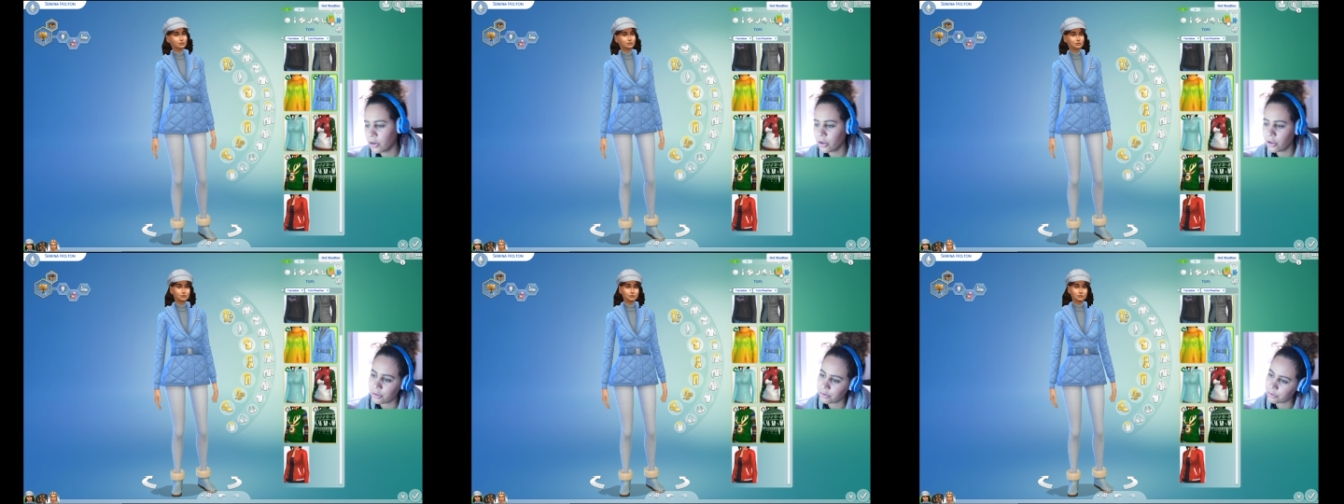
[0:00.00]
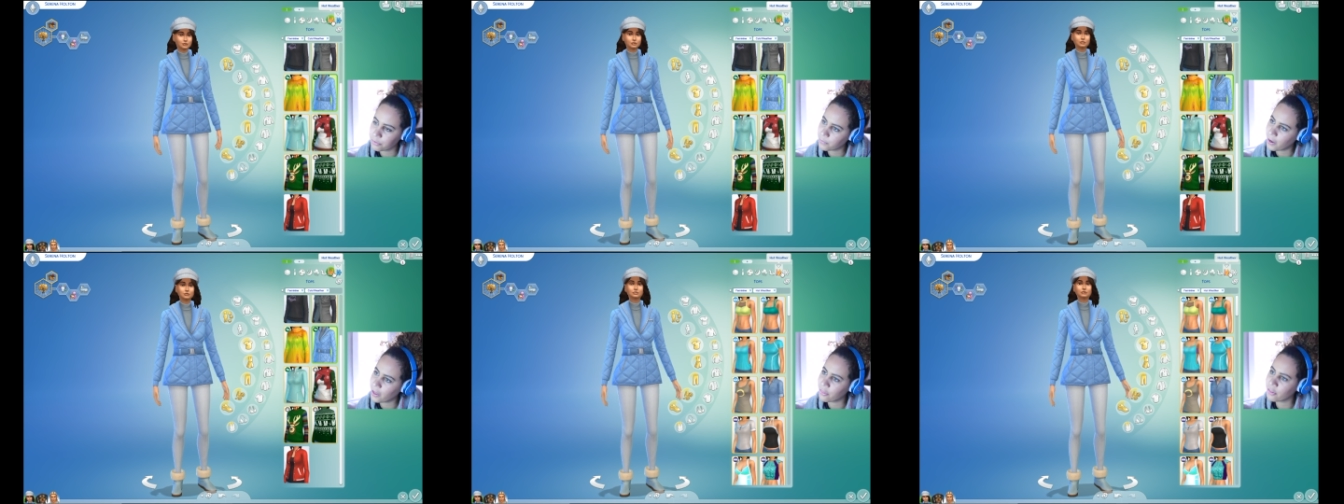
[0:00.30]

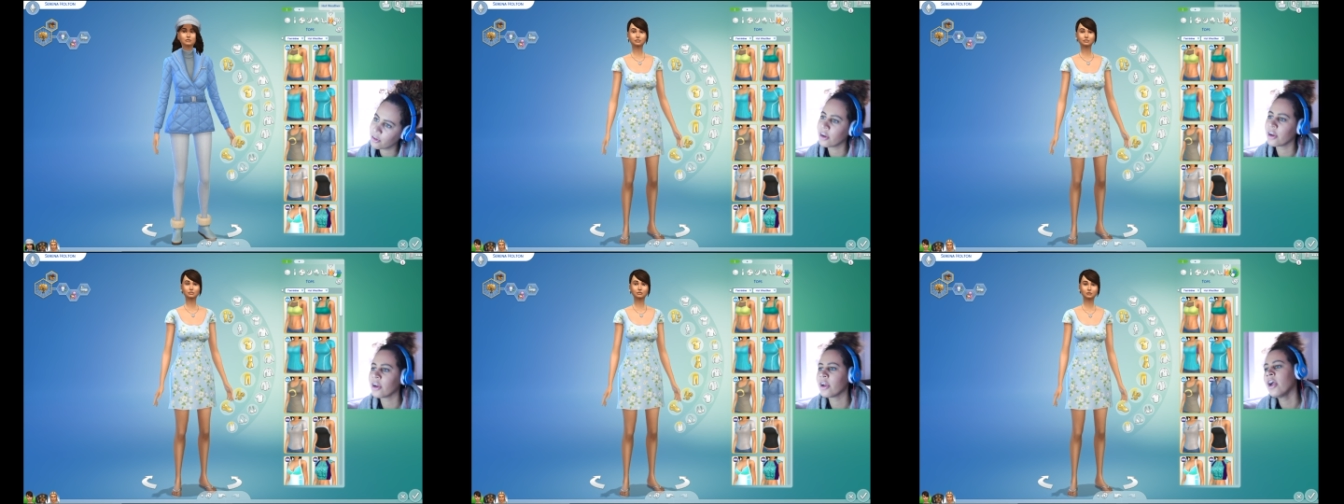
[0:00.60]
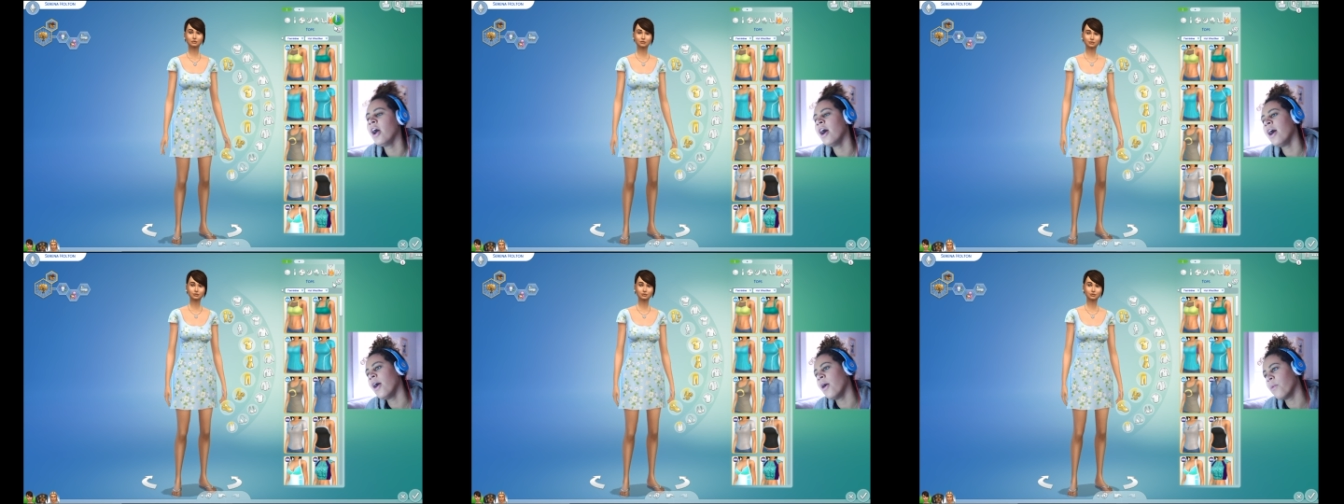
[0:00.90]
cold weather,
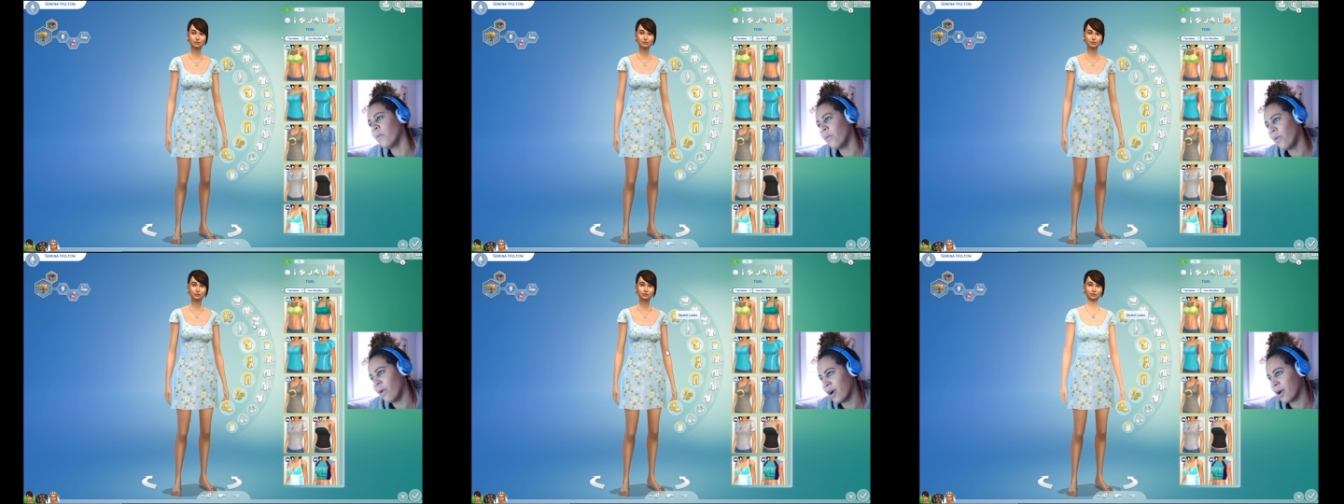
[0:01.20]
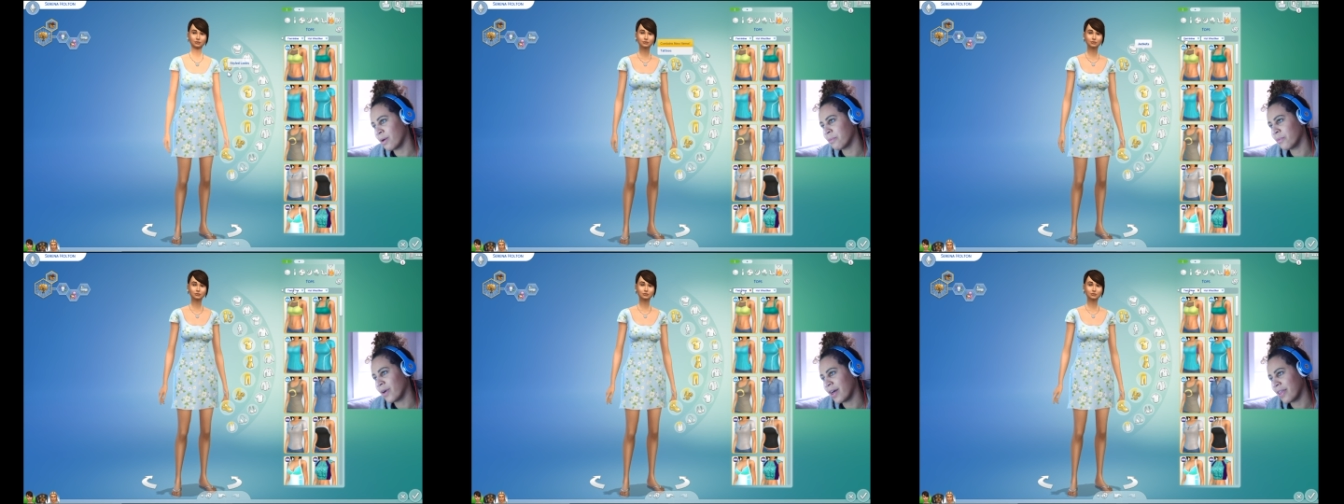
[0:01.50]

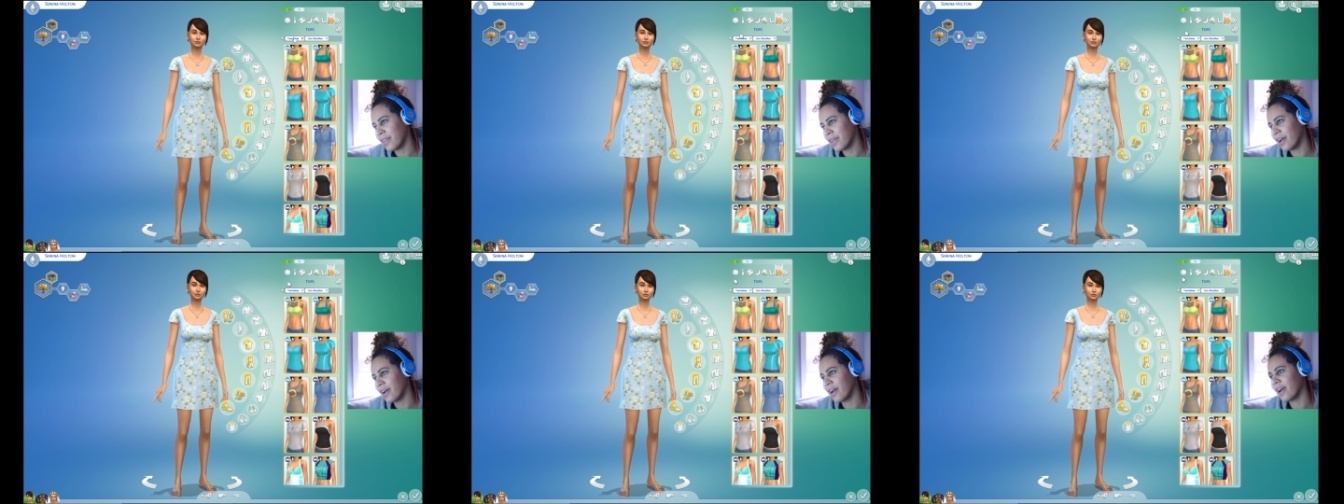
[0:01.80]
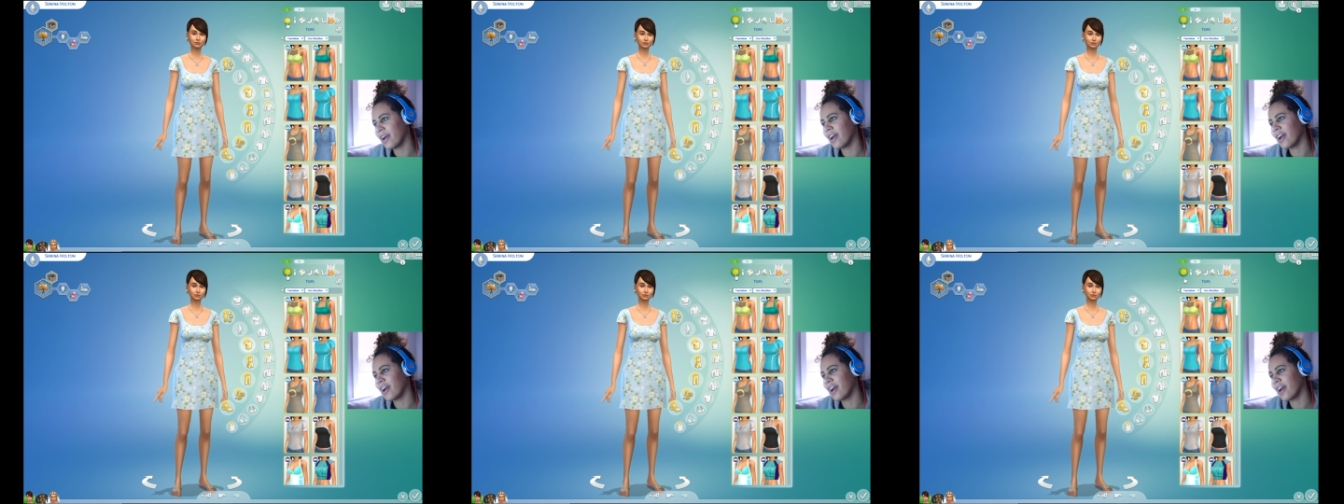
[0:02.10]
warm
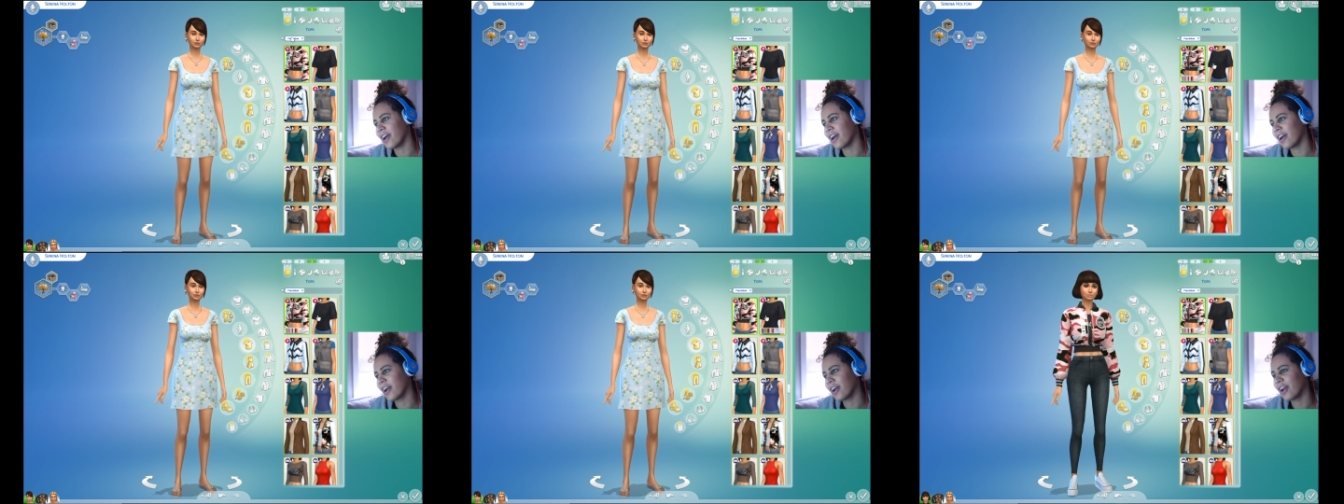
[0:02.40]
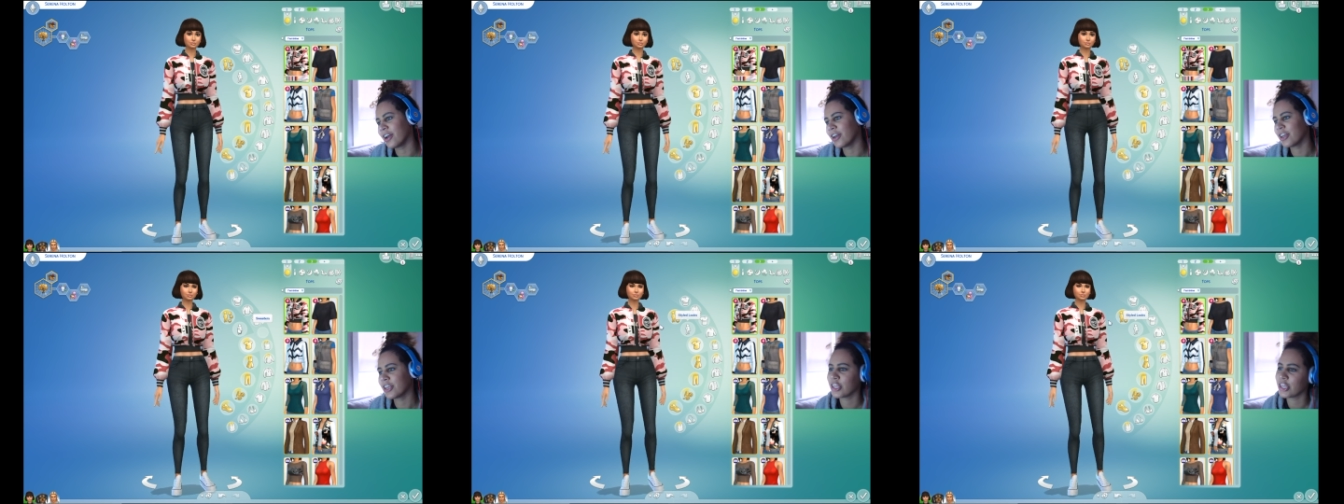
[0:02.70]

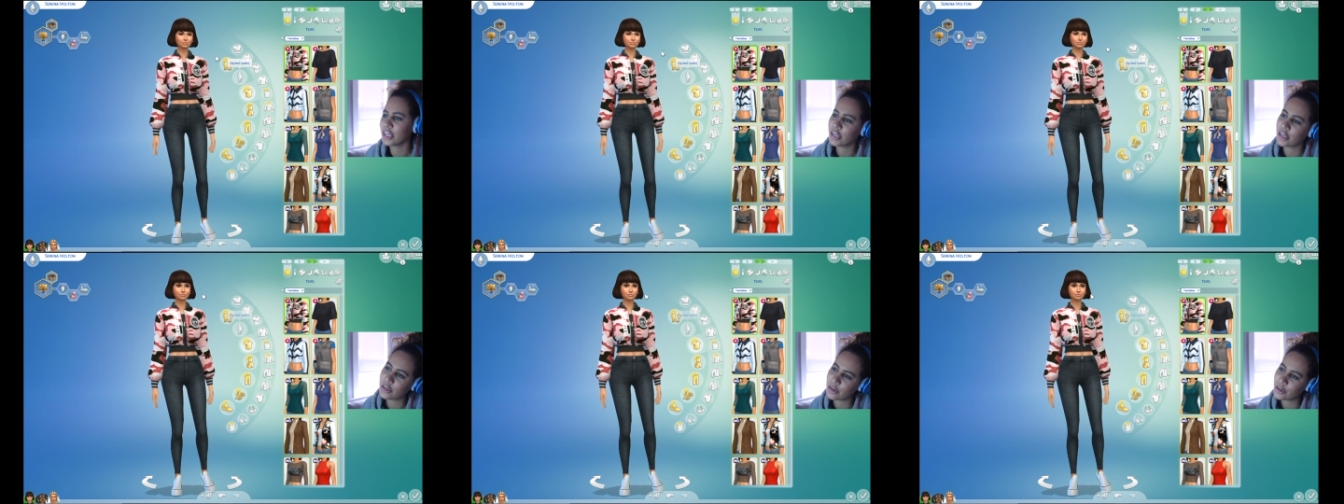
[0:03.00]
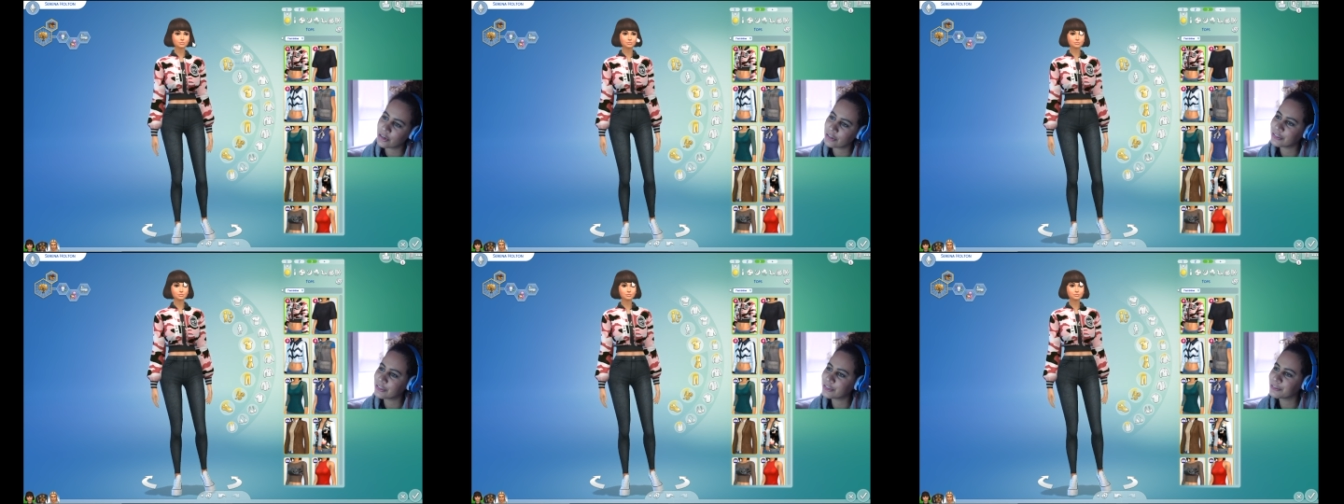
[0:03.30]
weather,
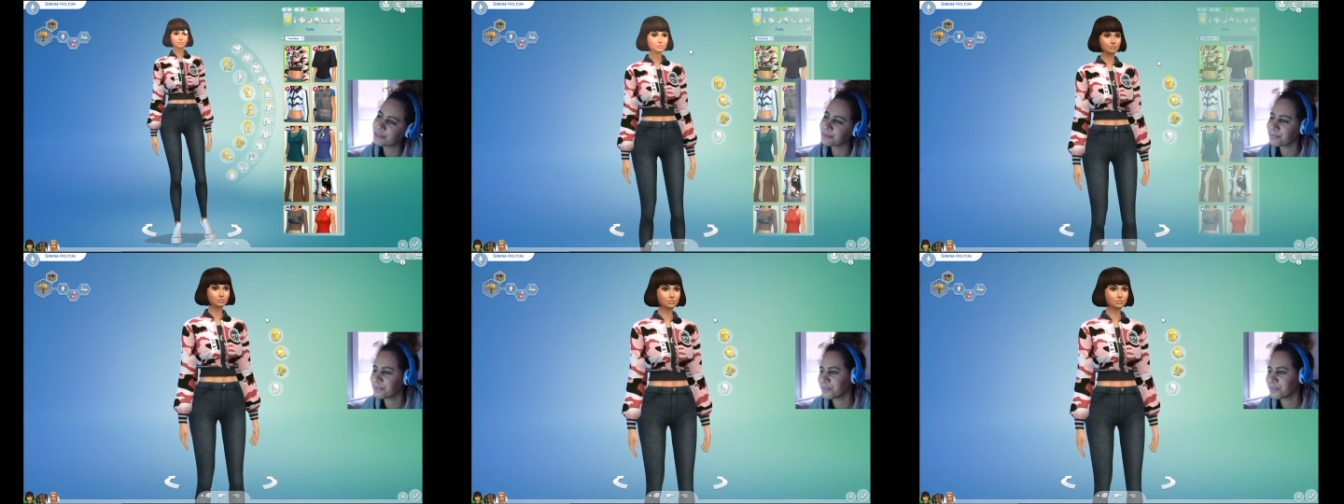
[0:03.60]
cute.